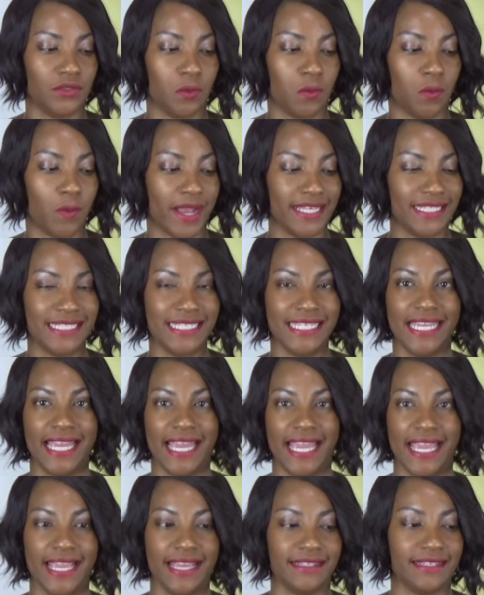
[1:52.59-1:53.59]

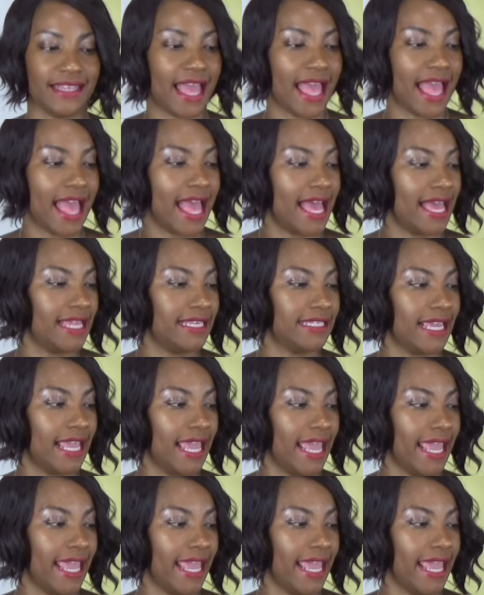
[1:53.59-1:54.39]
28 and